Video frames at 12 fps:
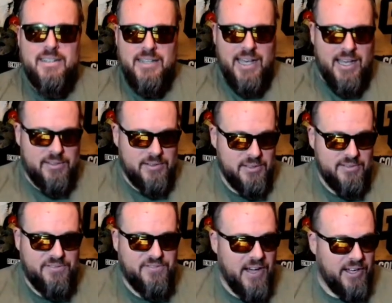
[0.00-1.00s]

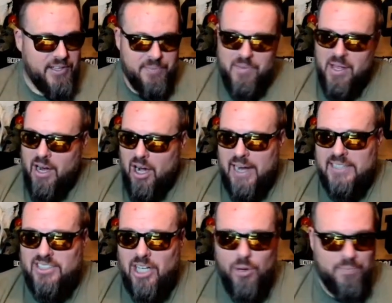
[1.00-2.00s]
Fuck. All
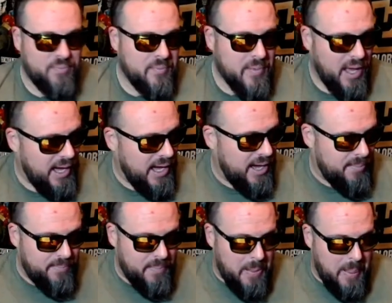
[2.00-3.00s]
right. So,
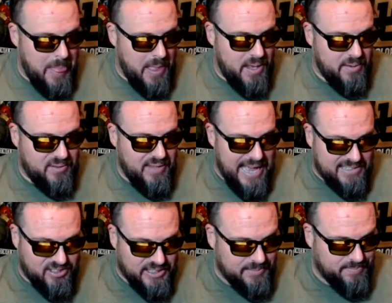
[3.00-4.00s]

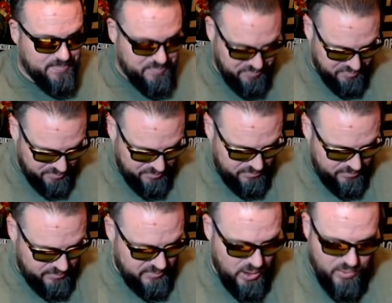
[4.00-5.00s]
lastly,
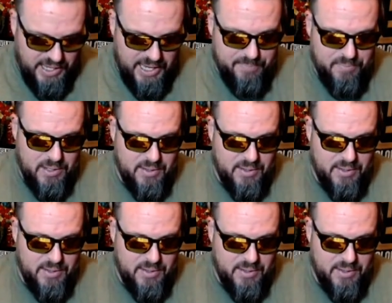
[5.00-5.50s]
okay.